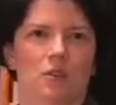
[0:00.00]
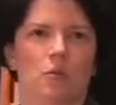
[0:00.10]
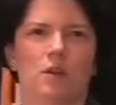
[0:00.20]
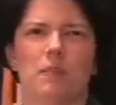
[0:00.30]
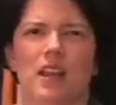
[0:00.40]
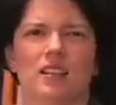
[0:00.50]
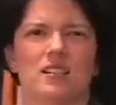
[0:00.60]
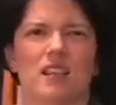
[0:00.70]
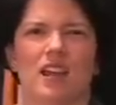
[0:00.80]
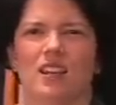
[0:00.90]
One man
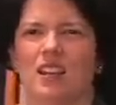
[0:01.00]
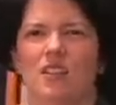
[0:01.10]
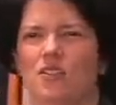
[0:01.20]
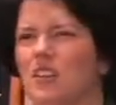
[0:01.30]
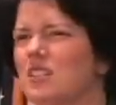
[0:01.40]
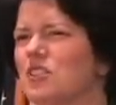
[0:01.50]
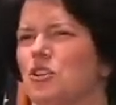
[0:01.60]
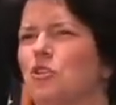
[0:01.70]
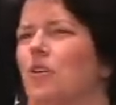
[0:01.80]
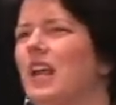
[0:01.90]
said, "This is
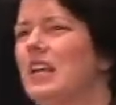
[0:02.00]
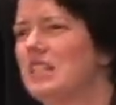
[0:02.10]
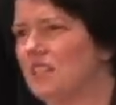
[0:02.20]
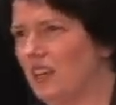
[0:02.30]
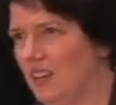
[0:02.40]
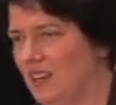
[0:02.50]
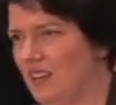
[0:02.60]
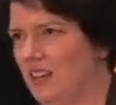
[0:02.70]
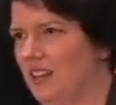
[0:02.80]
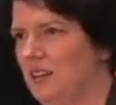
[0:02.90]
crazy.